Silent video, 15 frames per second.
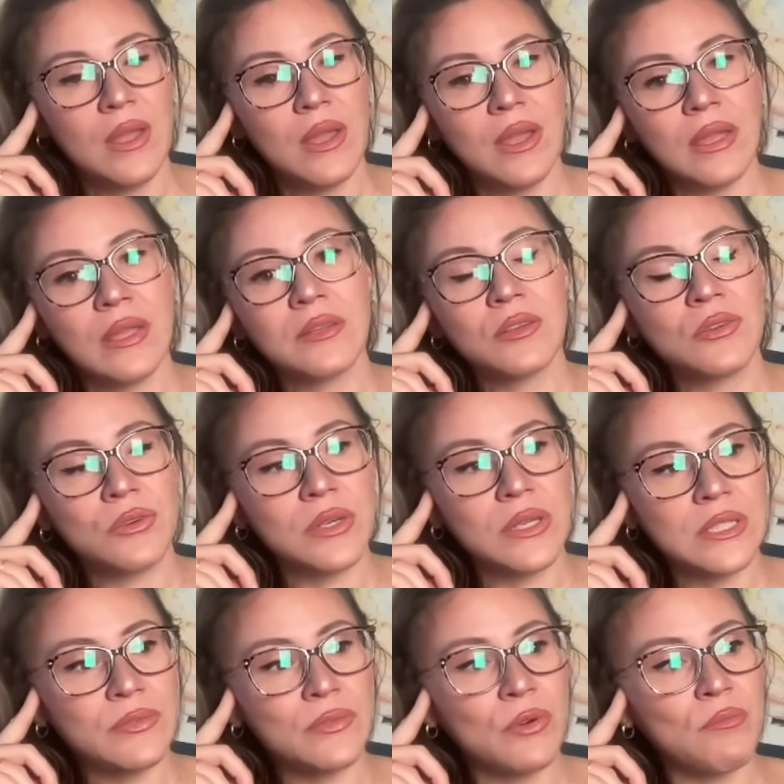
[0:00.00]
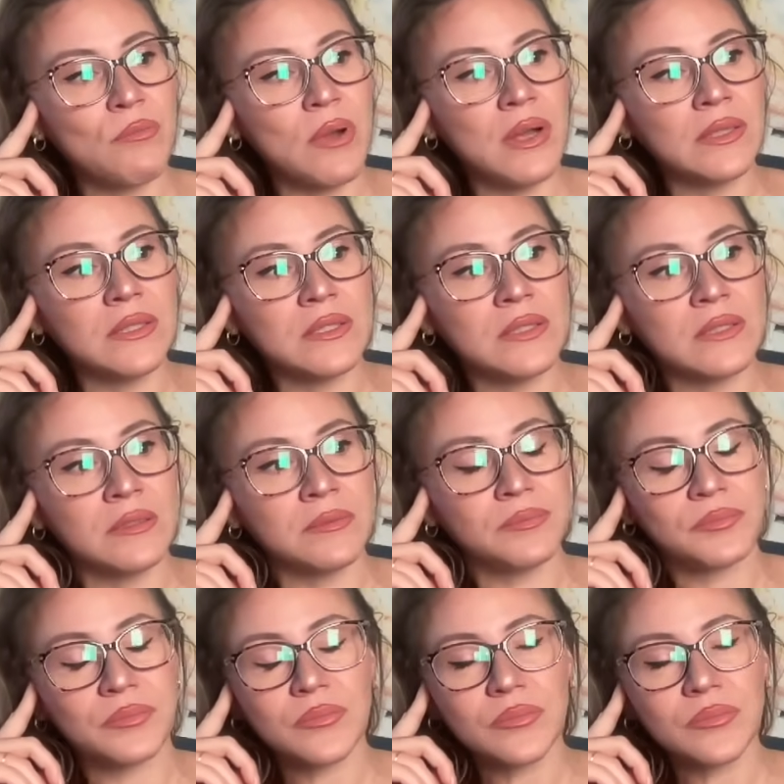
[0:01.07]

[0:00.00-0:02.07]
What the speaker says: in Greece, from monks in